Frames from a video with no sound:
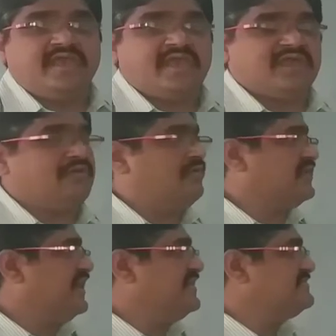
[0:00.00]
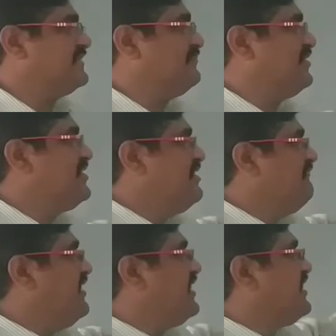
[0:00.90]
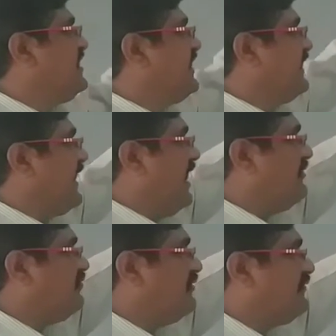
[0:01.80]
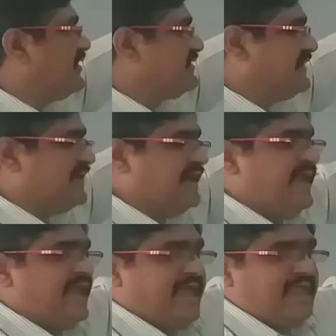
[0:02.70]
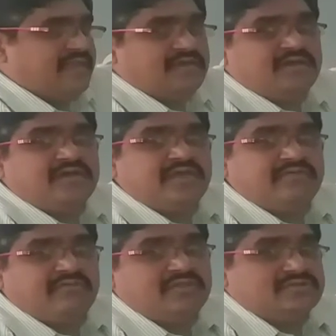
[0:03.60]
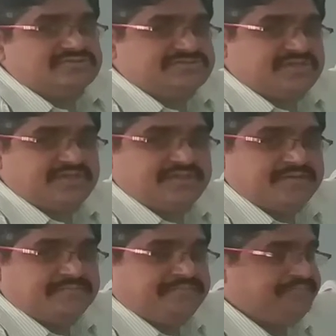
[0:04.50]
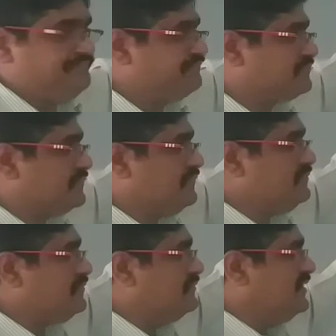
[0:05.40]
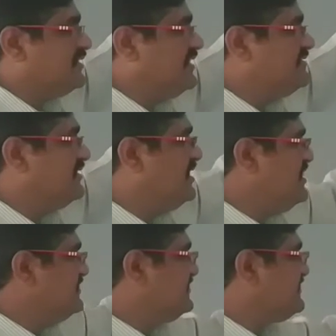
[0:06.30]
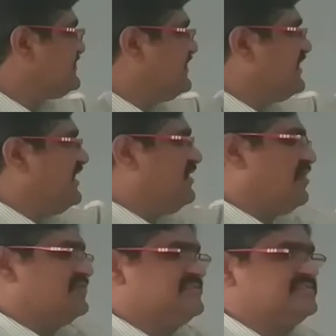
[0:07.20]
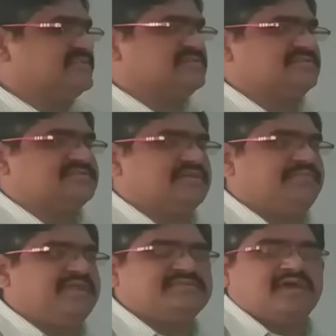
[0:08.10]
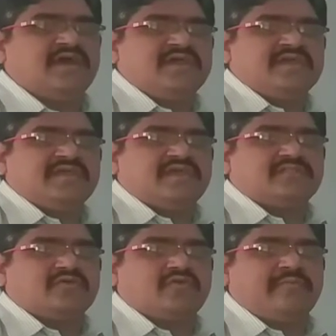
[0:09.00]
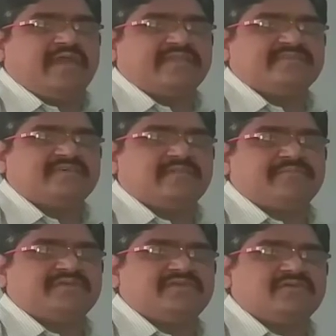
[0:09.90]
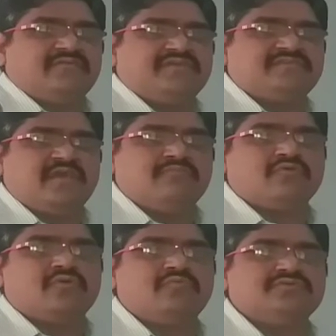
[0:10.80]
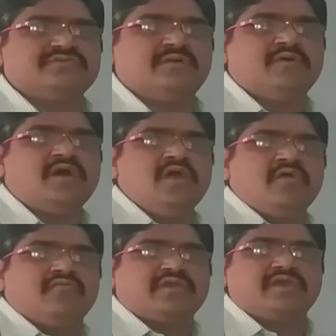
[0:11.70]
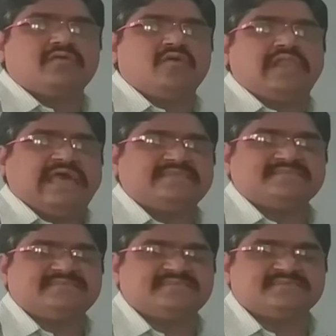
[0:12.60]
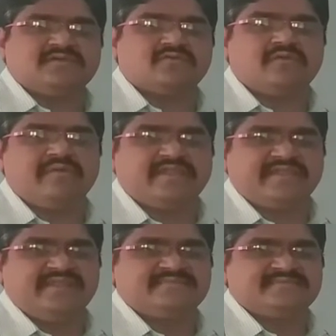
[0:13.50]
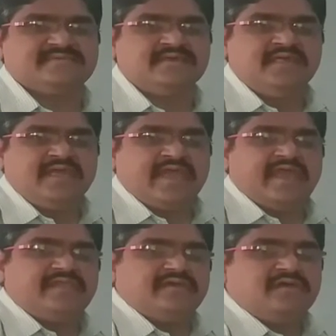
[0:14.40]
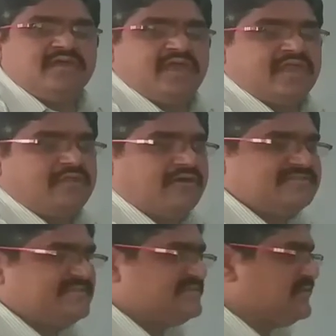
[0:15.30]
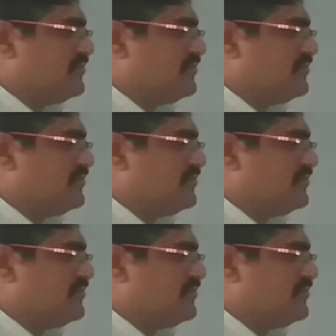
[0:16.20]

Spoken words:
an organism, where it helpful for the evolution. That is sister and non-sister. Sister means here the chromatids are present of the same chromosome, we can call as the sister chromatids, and a non-sister